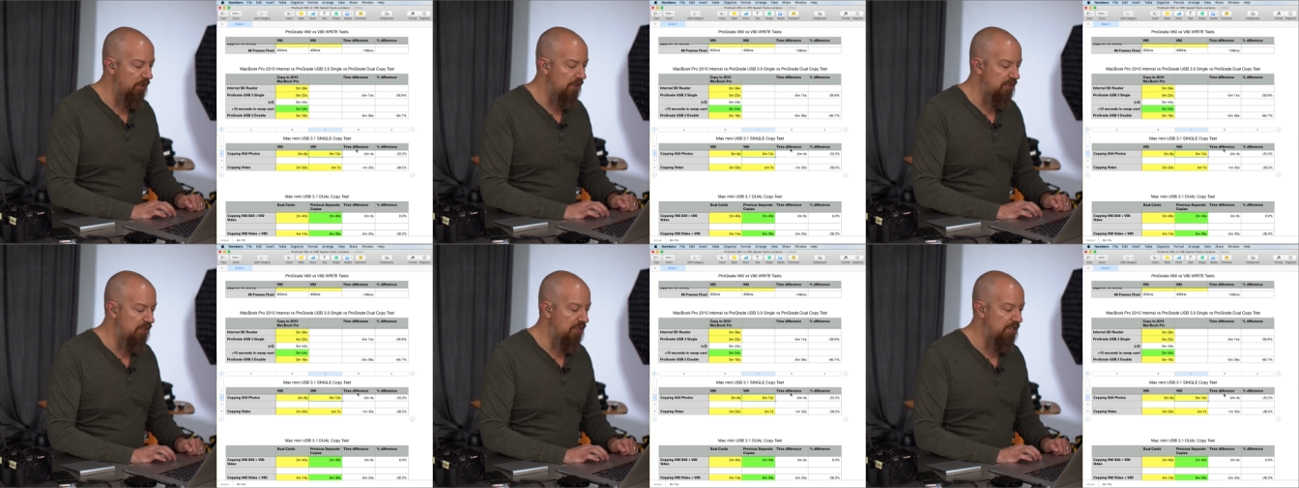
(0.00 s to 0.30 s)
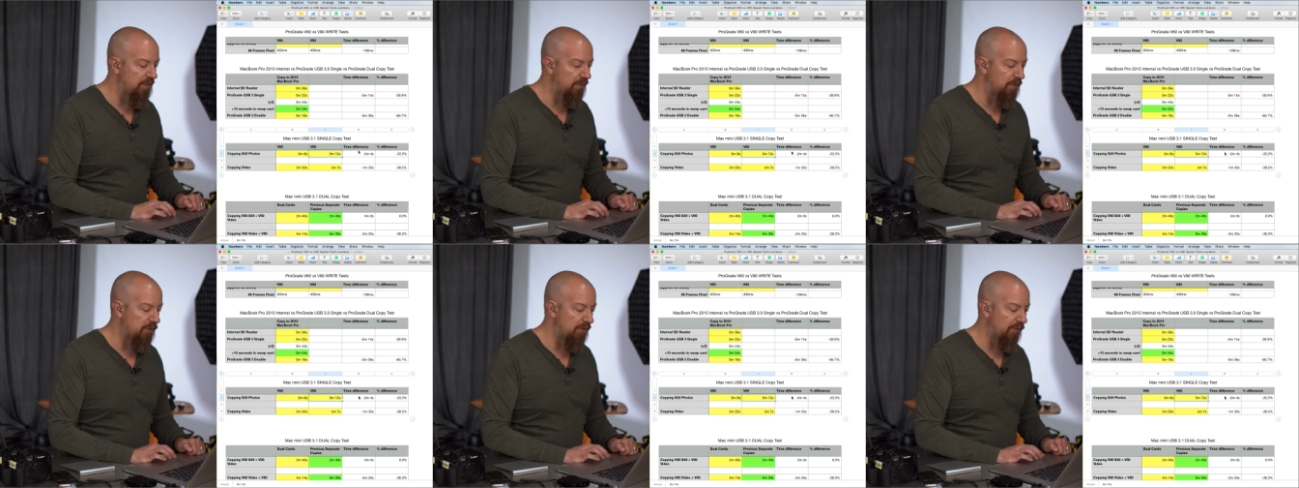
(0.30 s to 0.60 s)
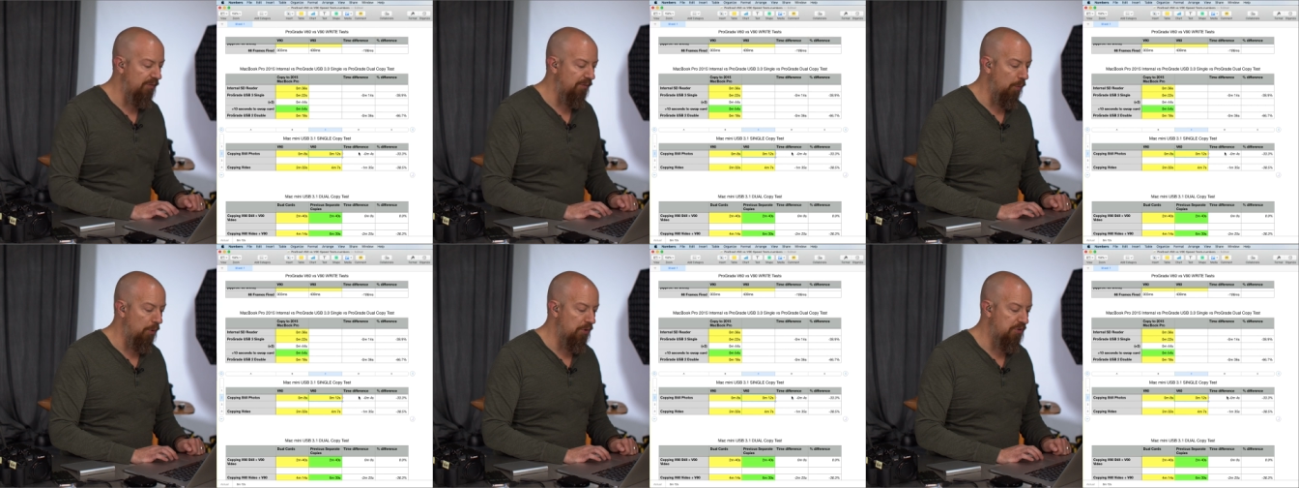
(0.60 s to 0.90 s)
is a difference
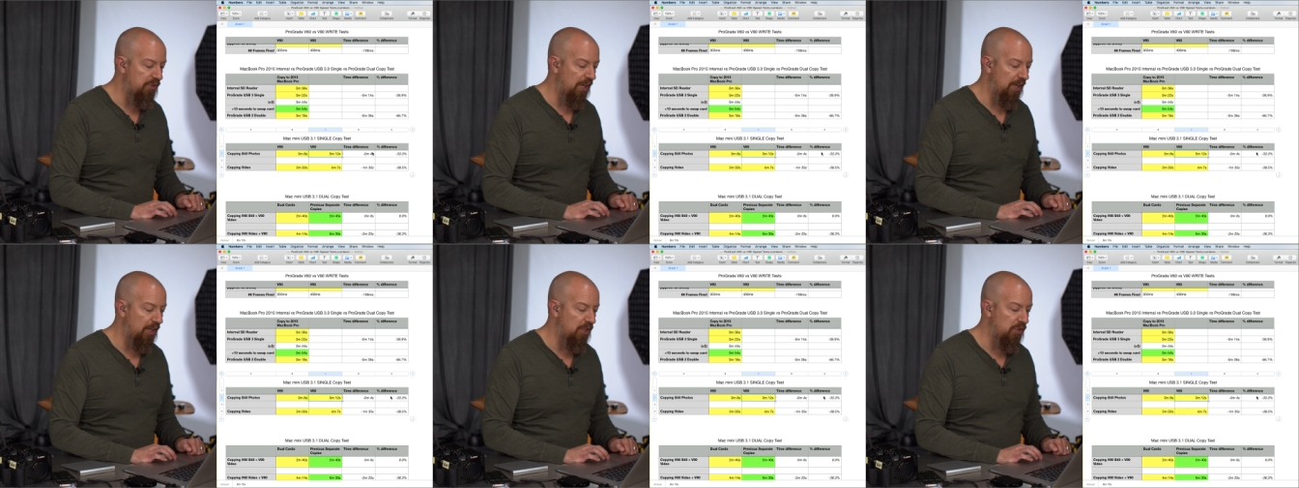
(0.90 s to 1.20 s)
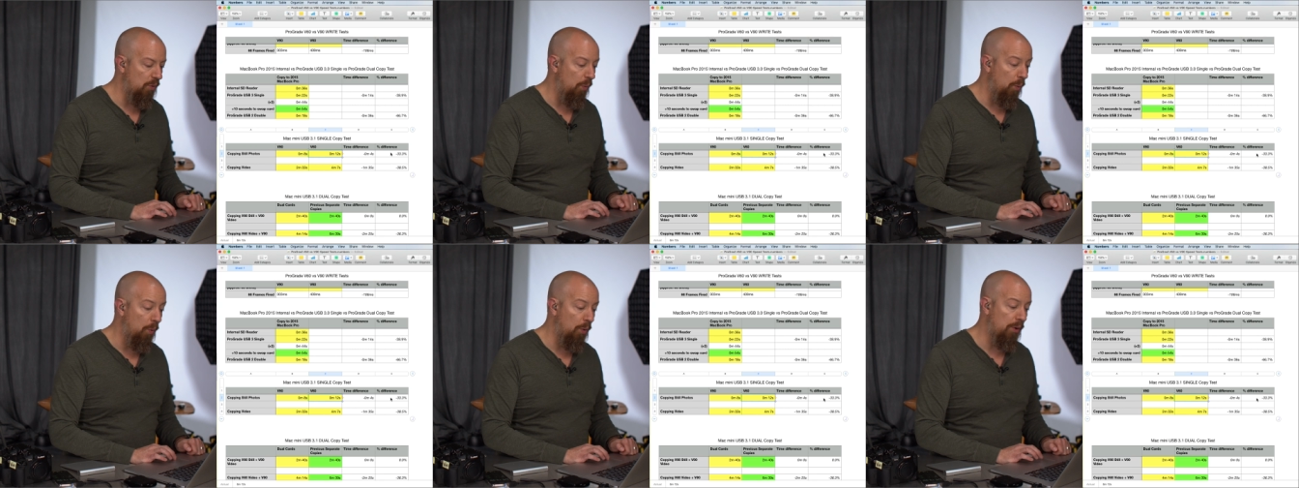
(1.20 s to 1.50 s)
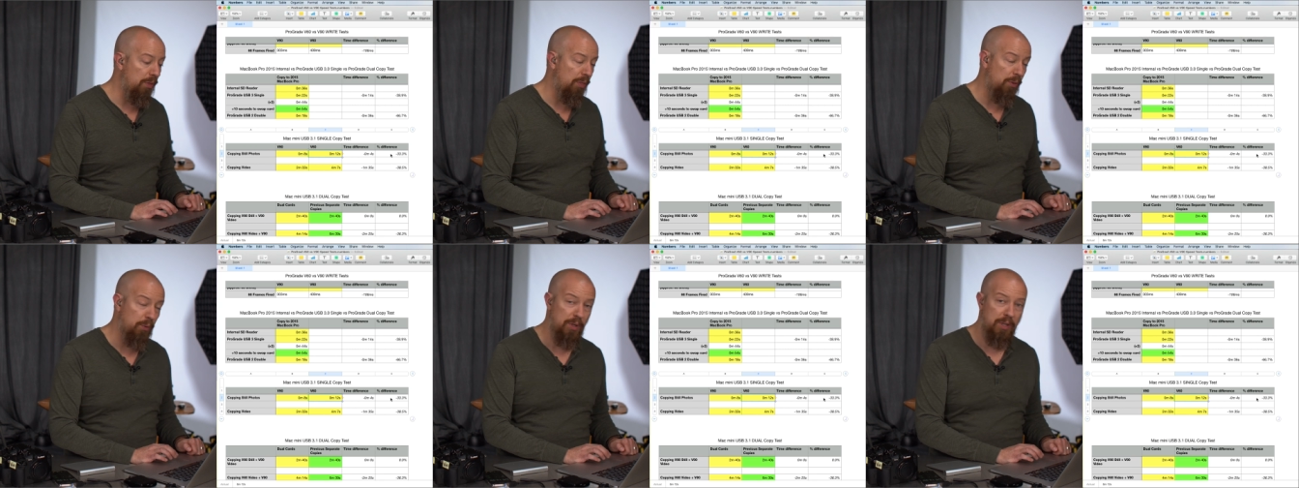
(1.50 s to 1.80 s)
of 4 seconds or
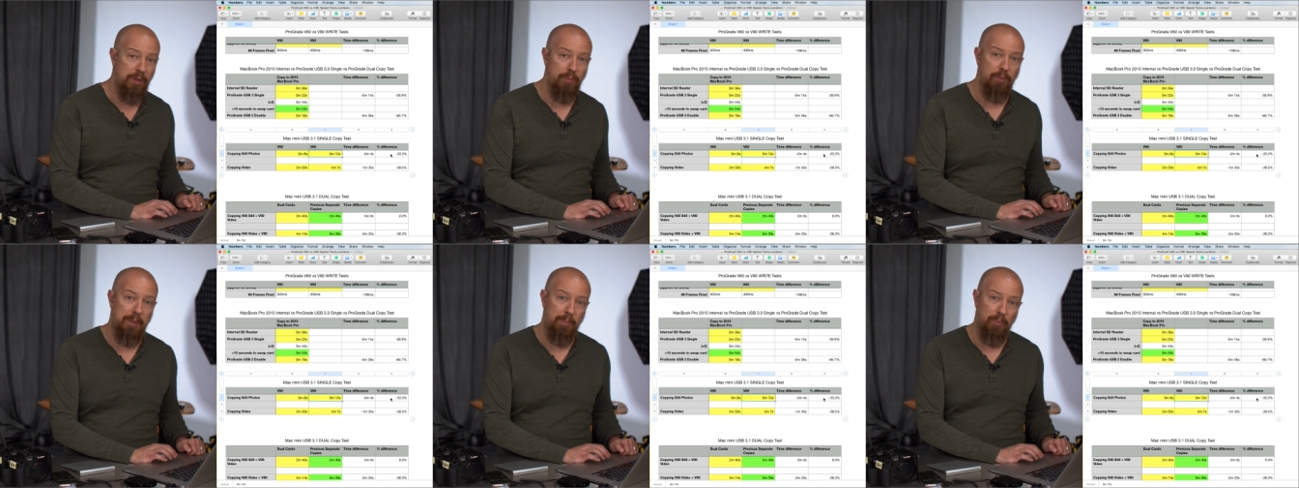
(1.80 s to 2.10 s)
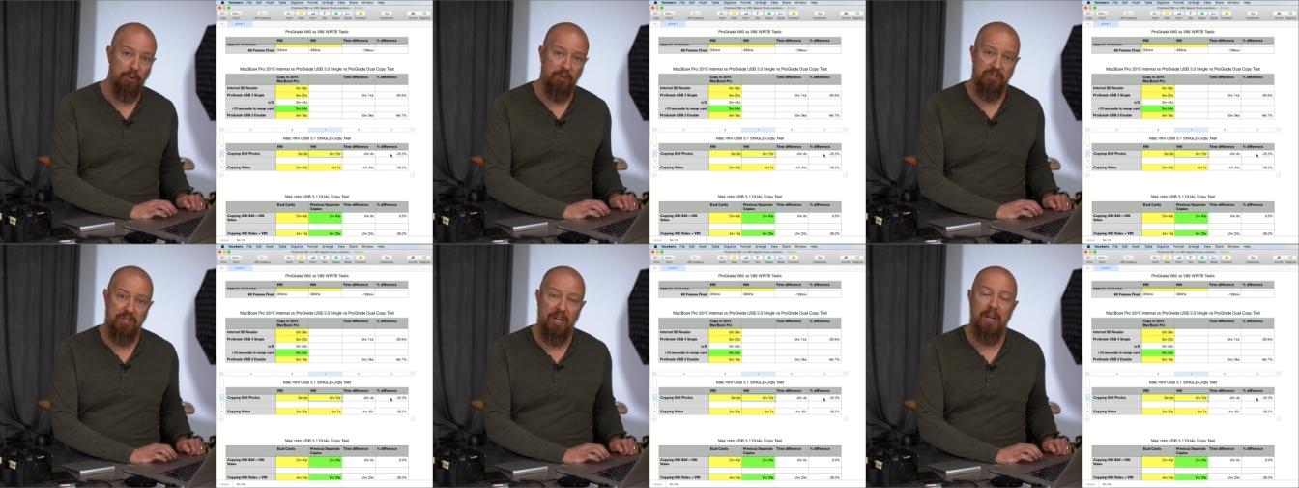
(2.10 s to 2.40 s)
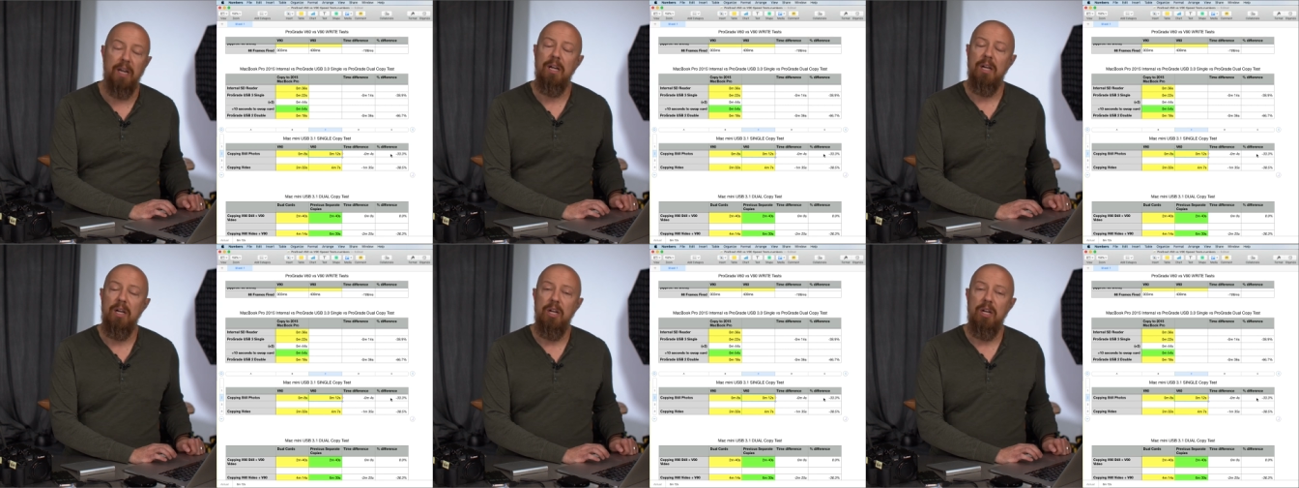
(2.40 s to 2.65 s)
33%.